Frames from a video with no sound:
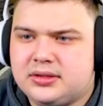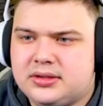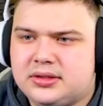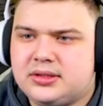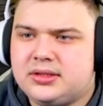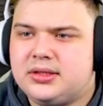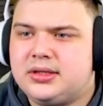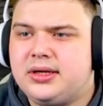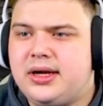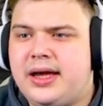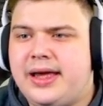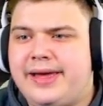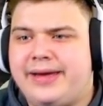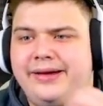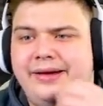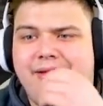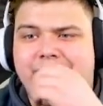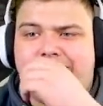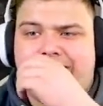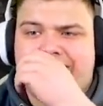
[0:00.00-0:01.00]
Hey,
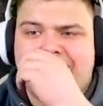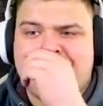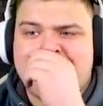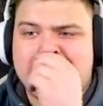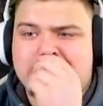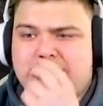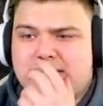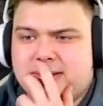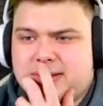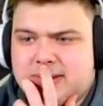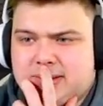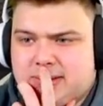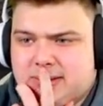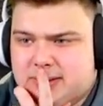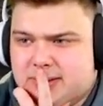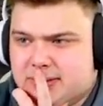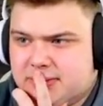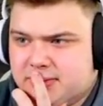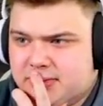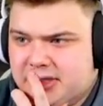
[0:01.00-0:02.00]
hold on. That's good.
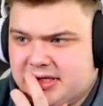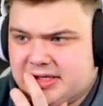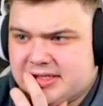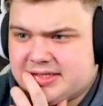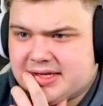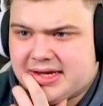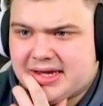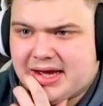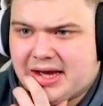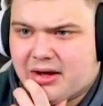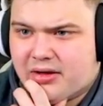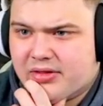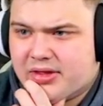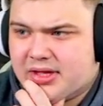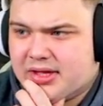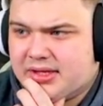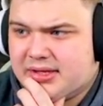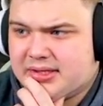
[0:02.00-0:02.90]
Please, a cat on here.